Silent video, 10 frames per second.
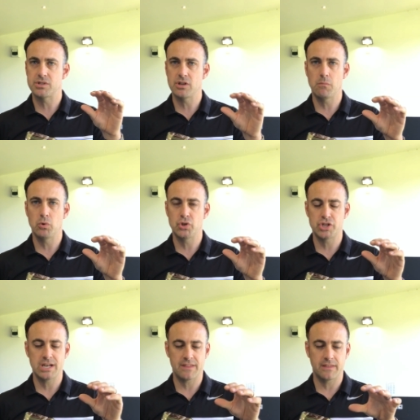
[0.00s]
There's not
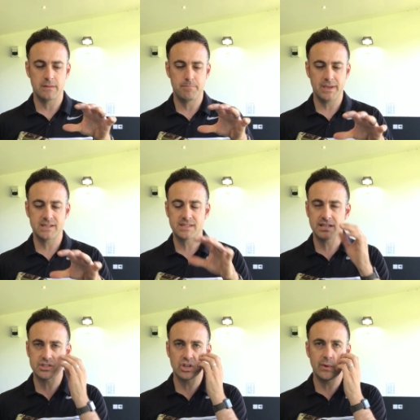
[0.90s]
much in it. I think the biggest thing
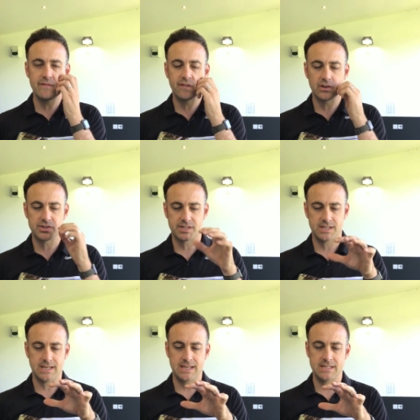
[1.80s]
that's going to influence
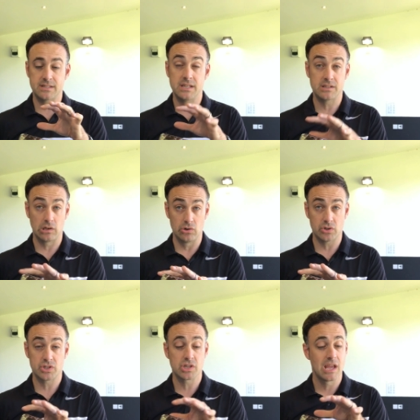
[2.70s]
it is
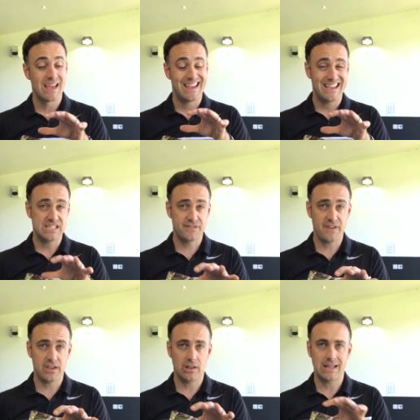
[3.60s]
looks, is
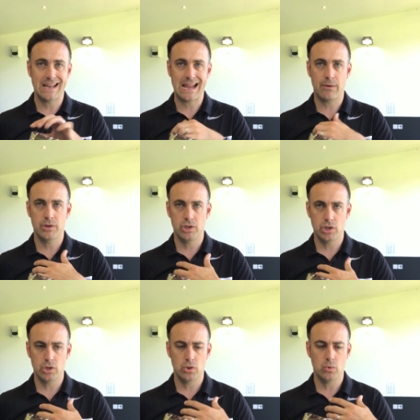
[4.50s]
feel, and how
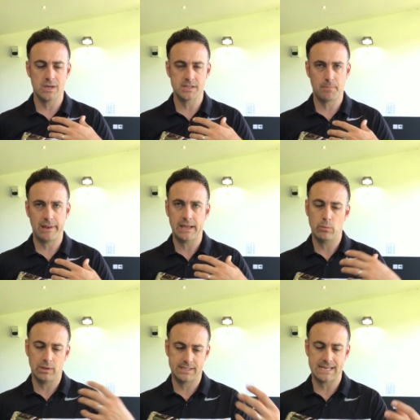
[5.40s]
you as a player
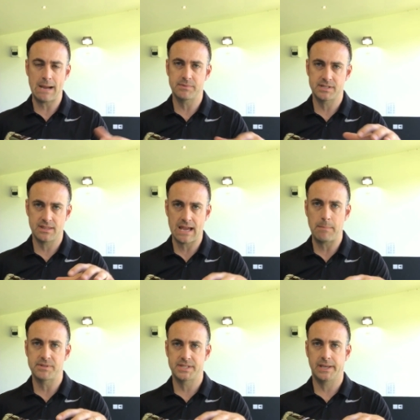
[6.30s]
will adapt to
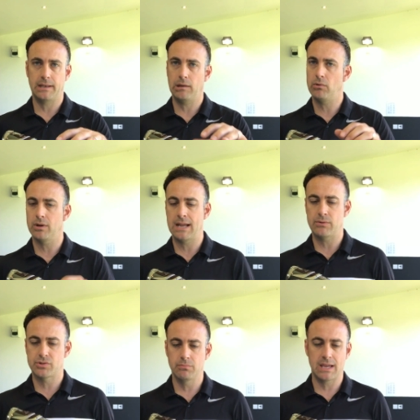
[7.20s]
that particular look. Now,
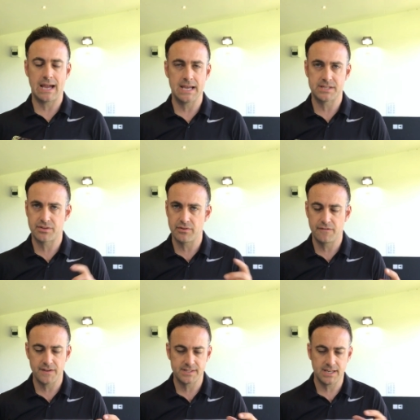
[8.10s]
some guys, through
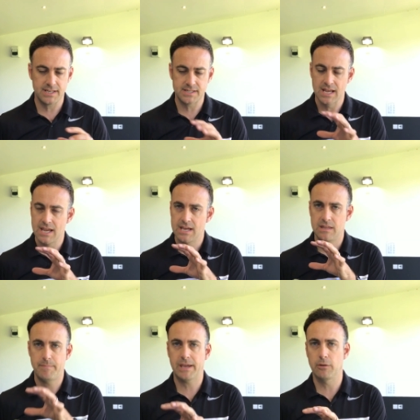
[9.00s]
fittings,
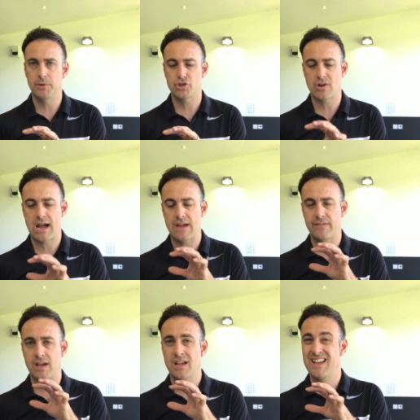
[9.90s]
they pick up a
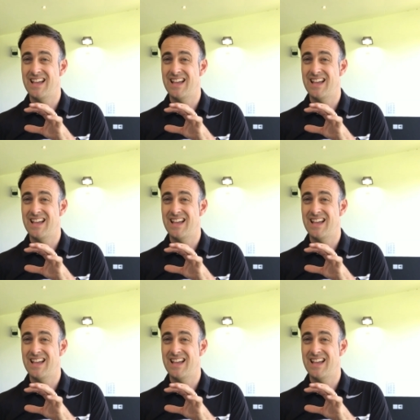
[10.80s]
driver.